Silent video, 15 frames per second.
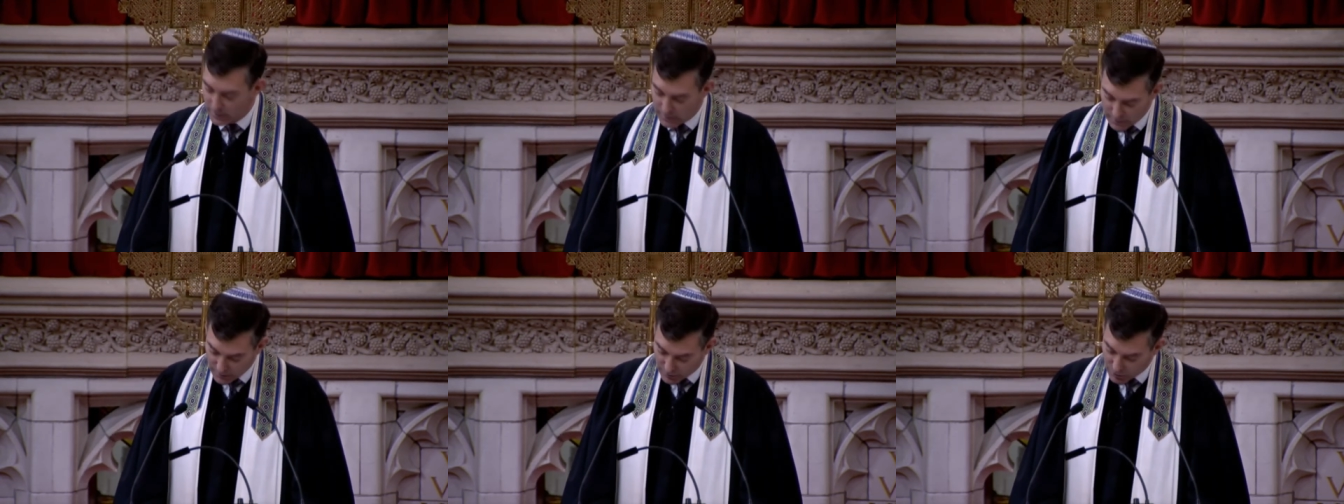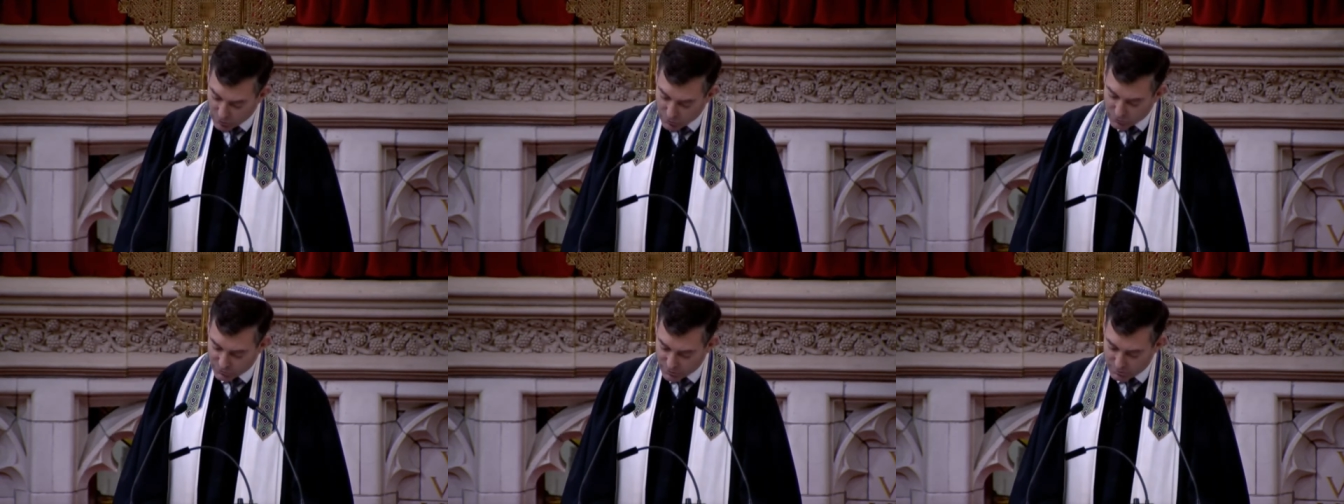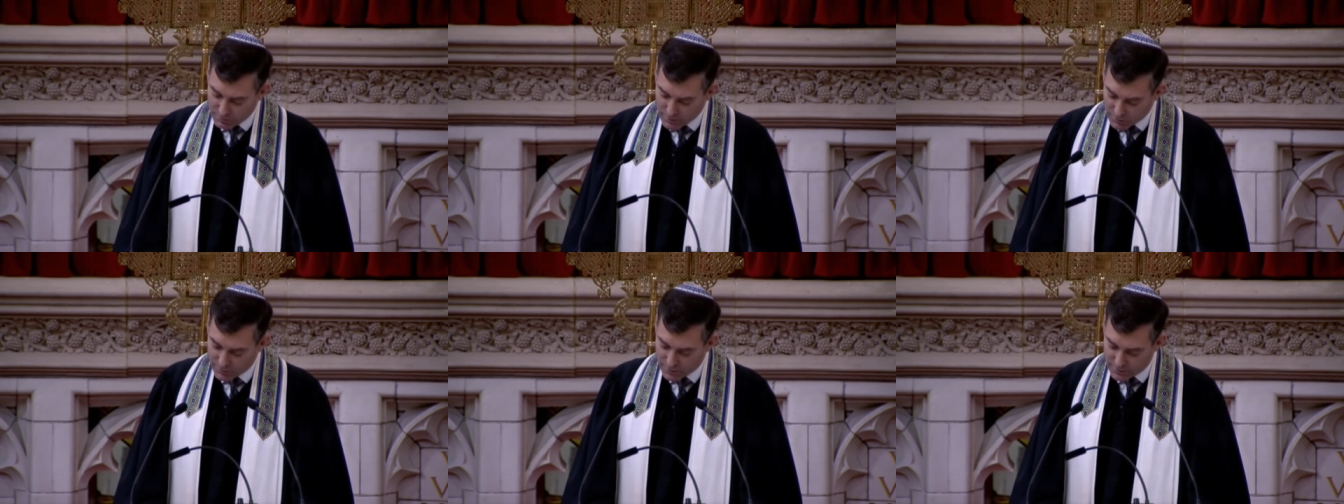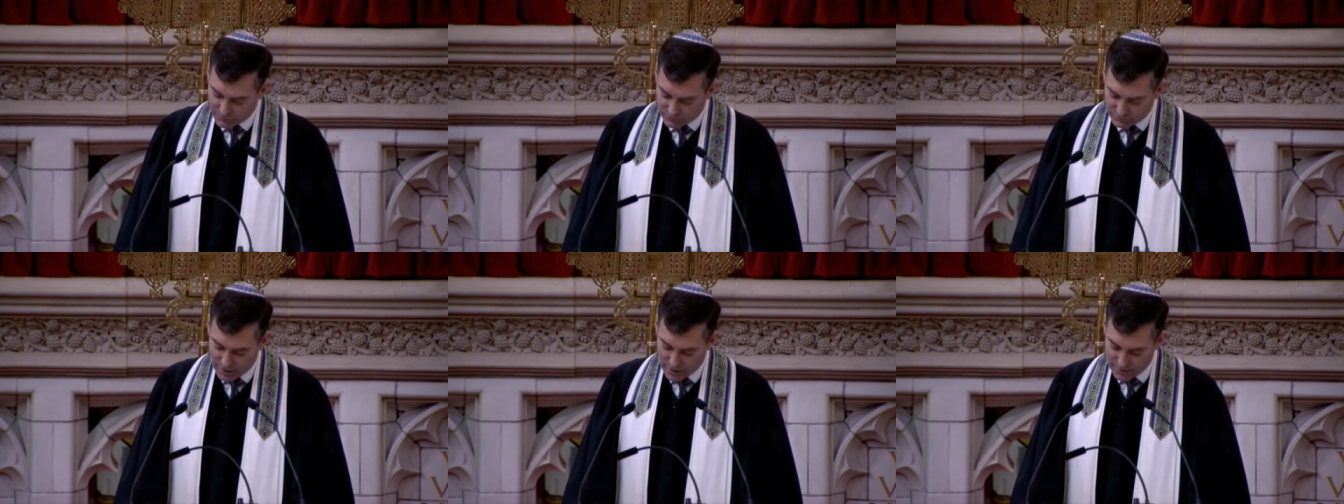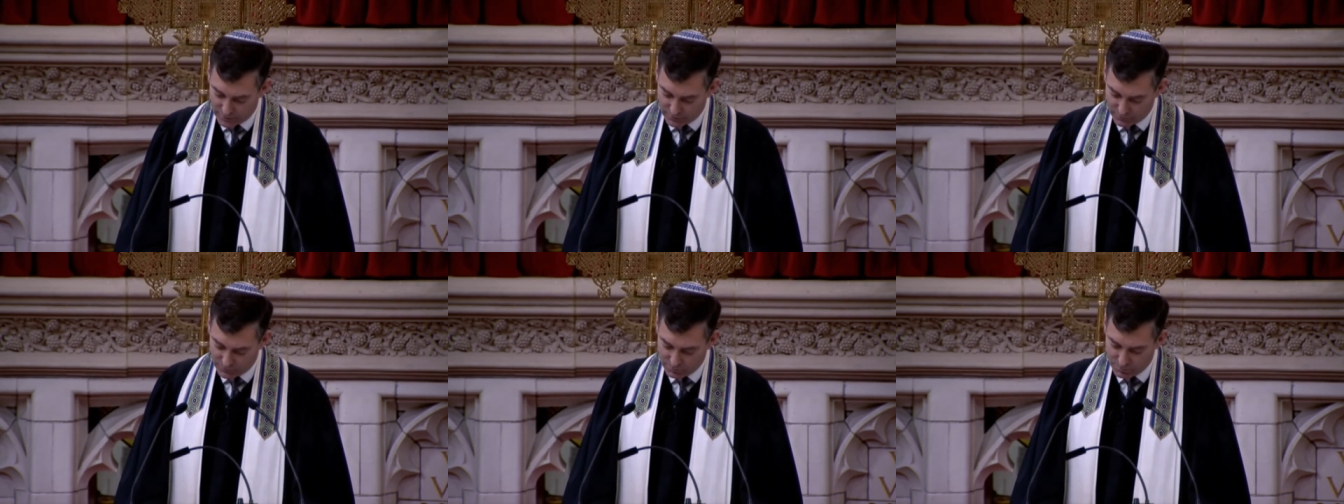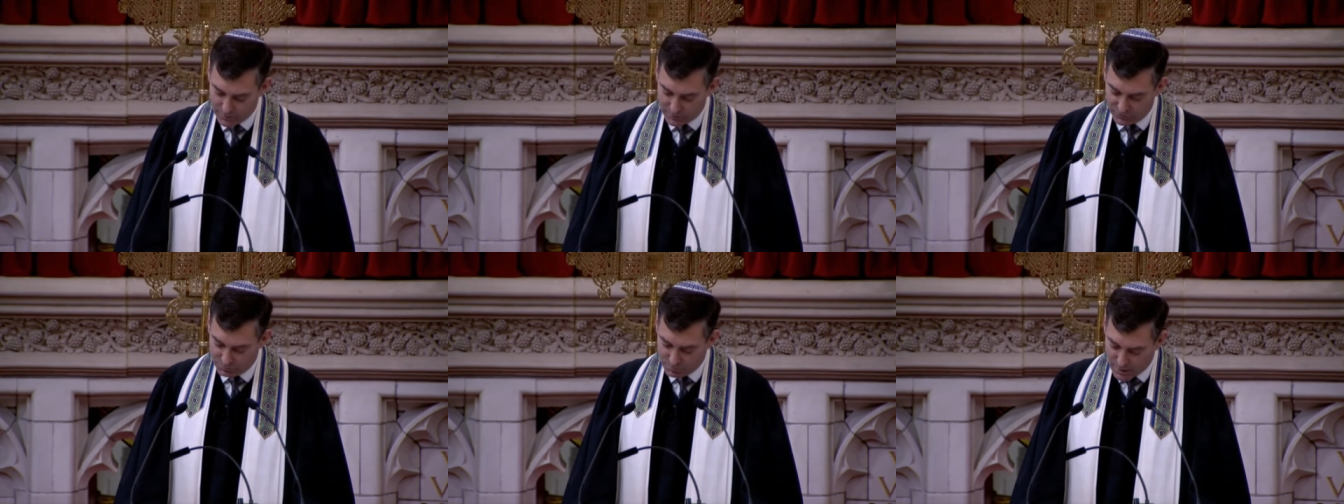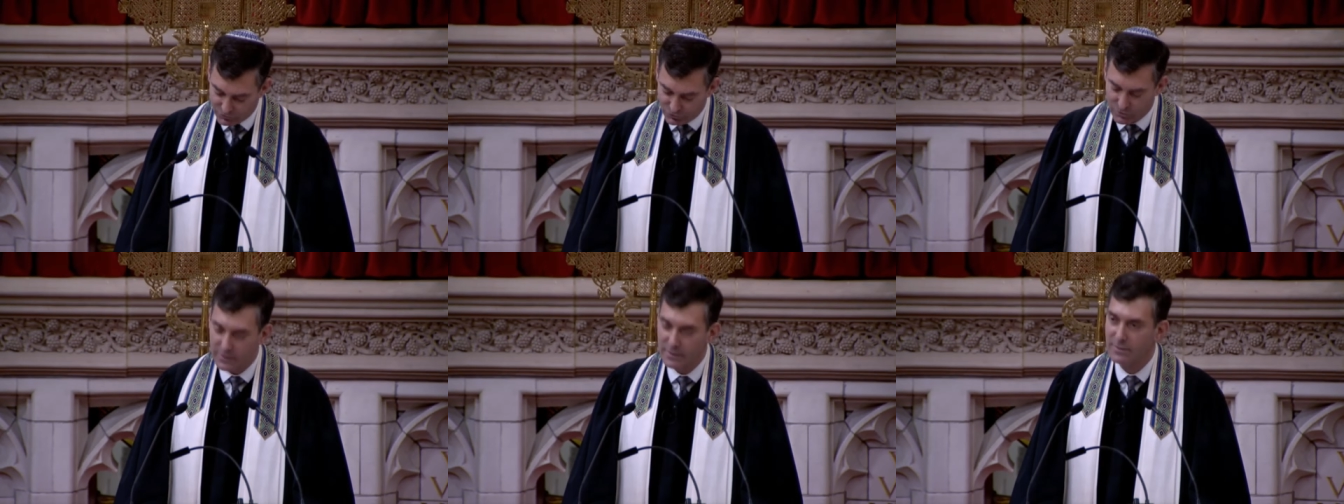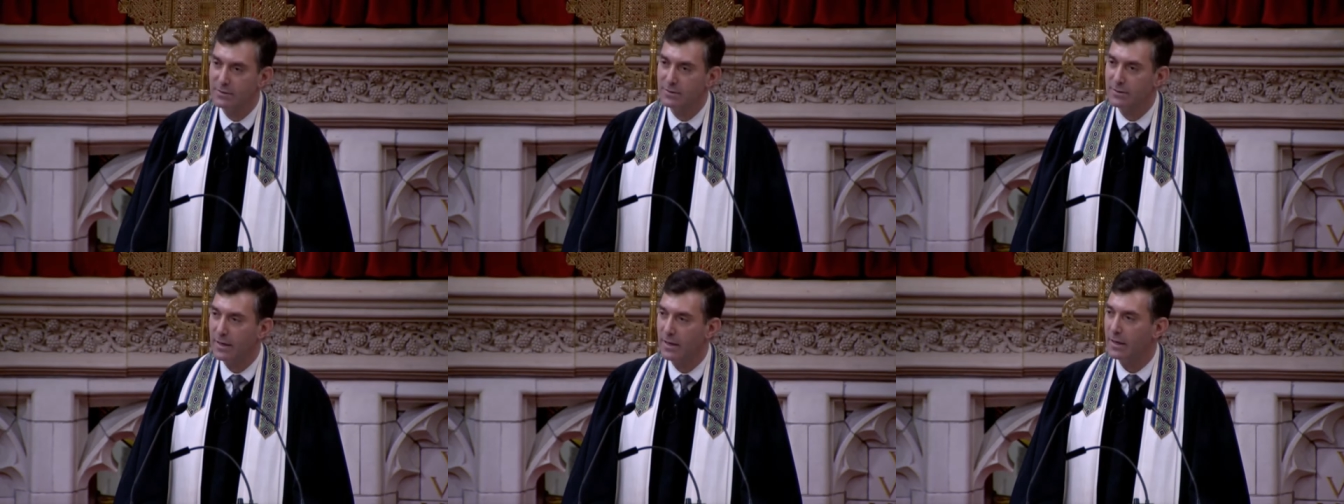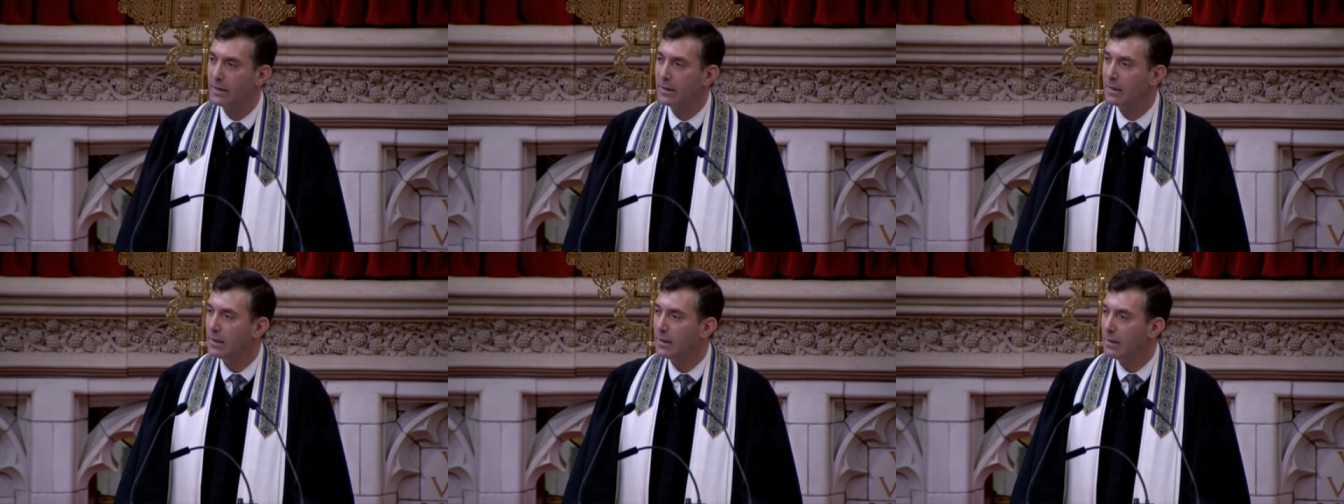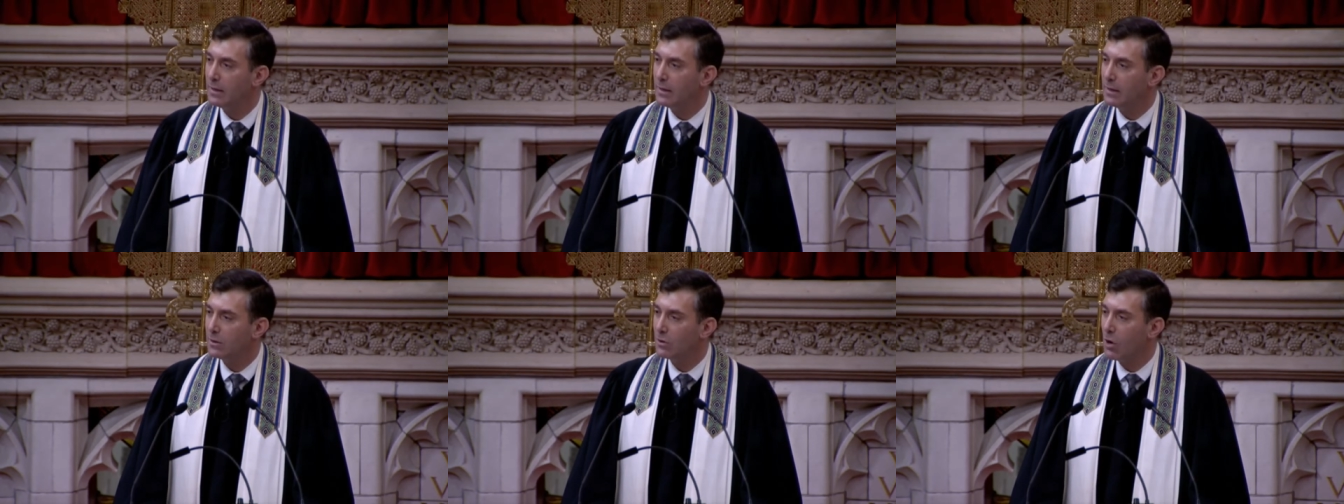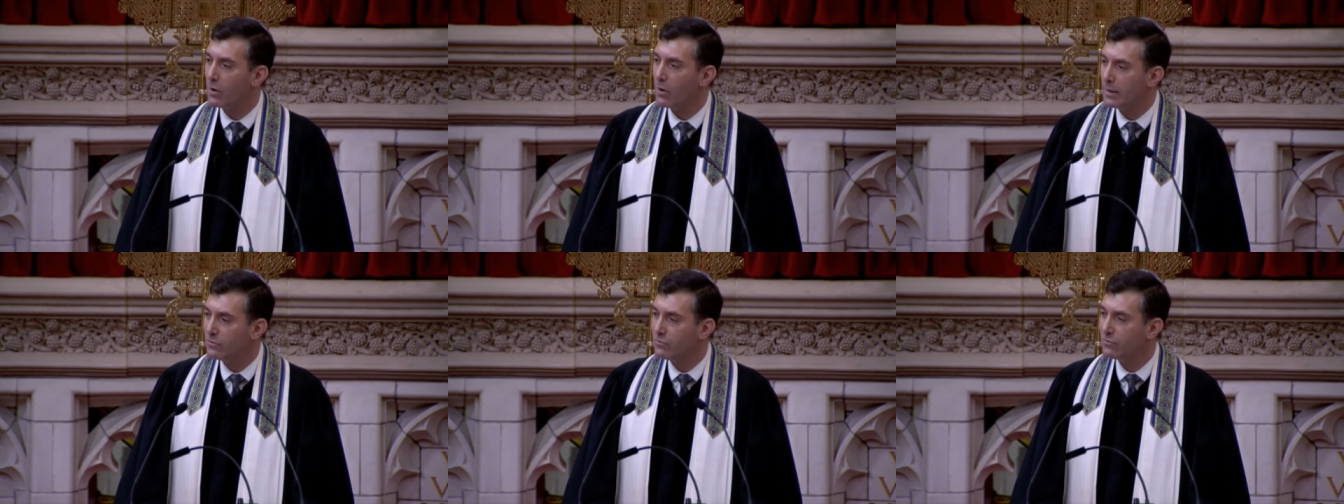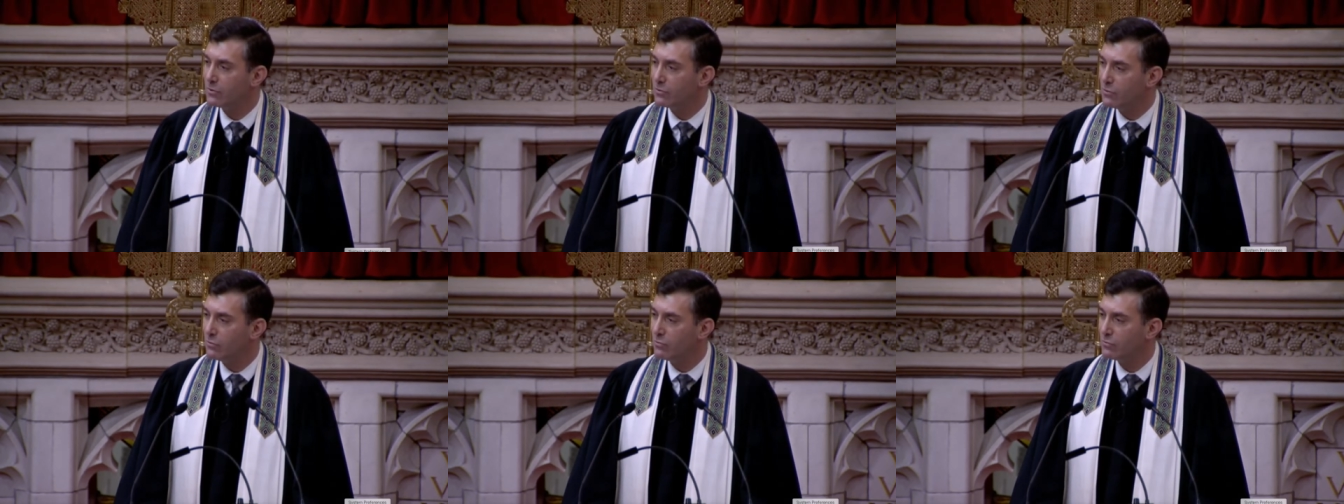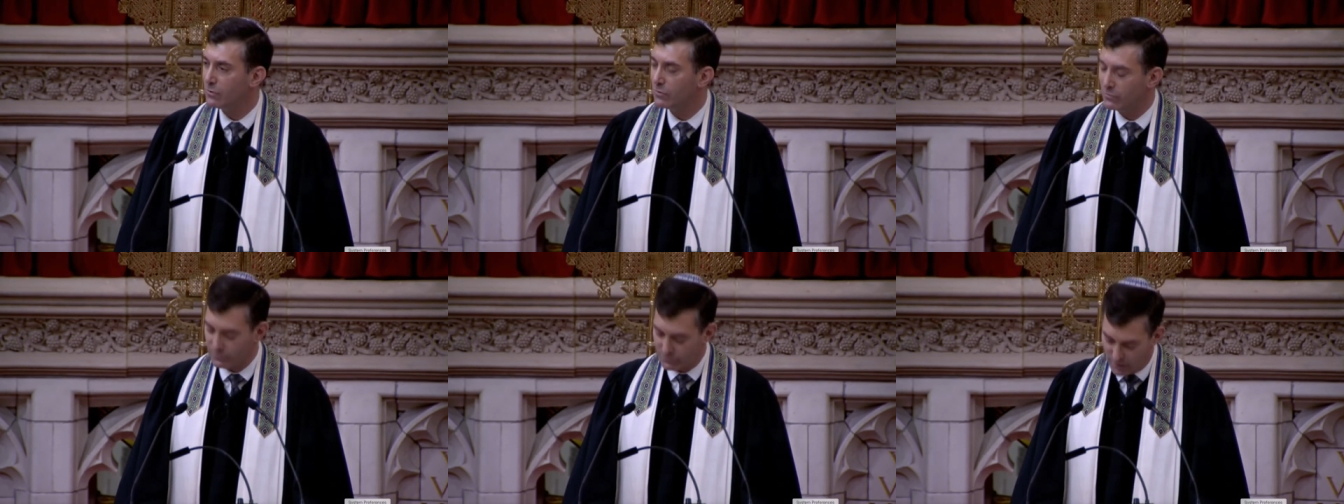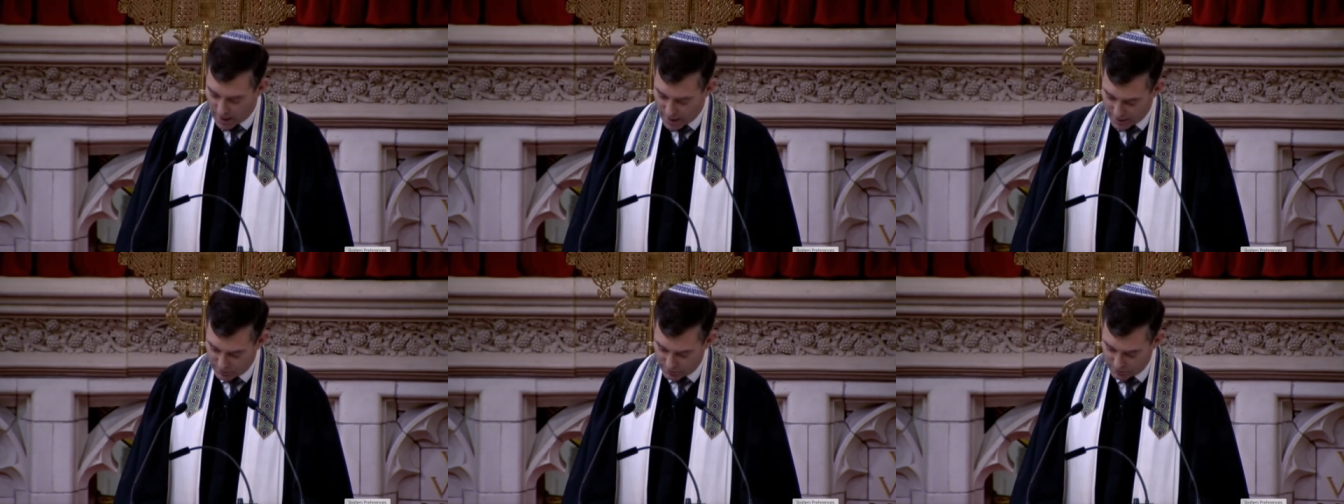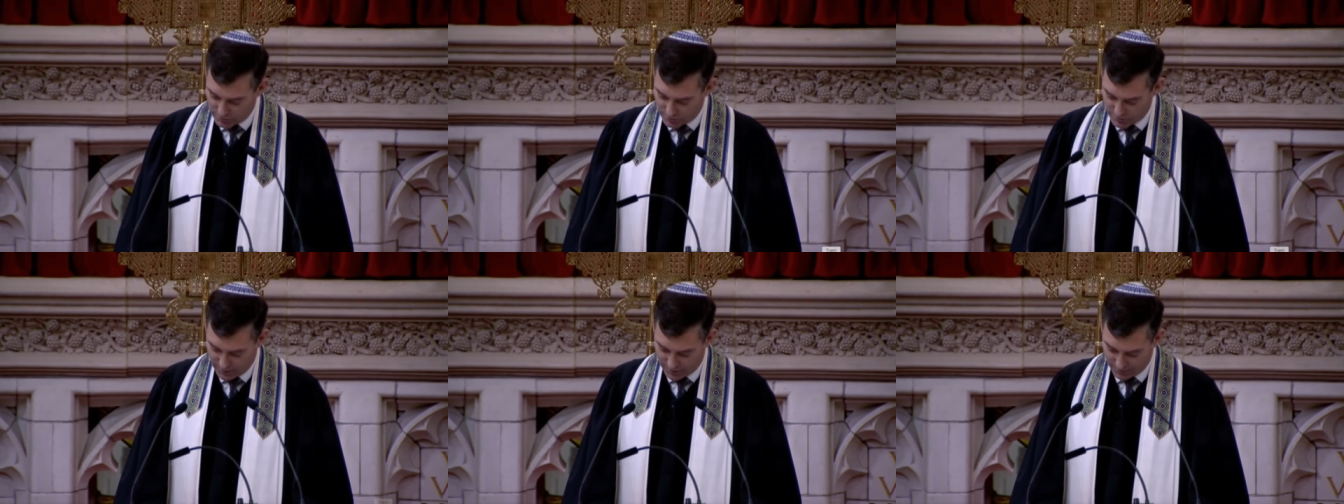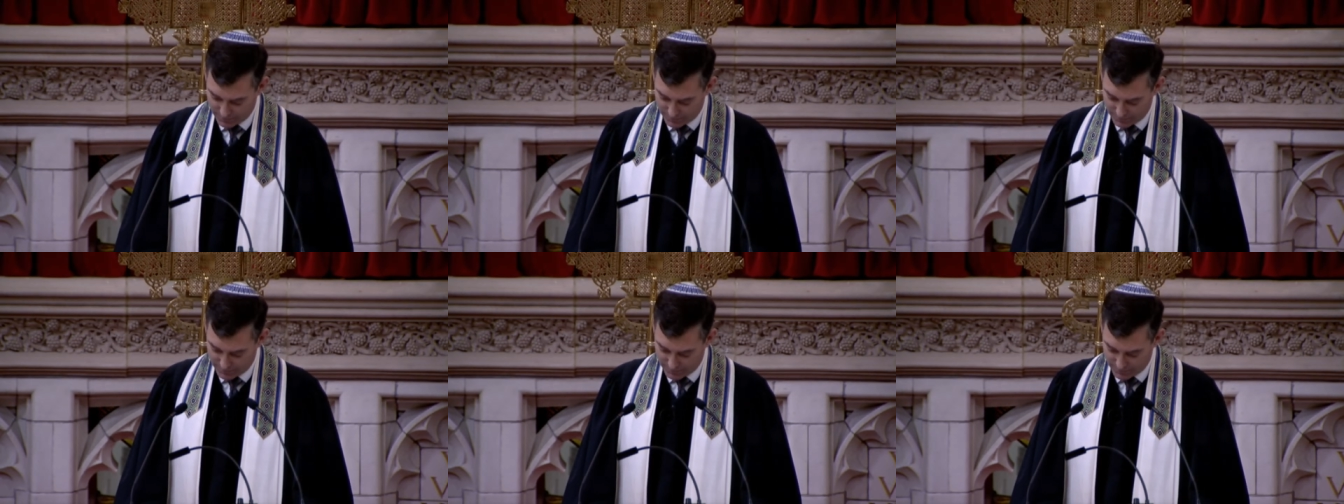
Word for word: It occurs in myriad settings, but especially today in our institutions of higher learning.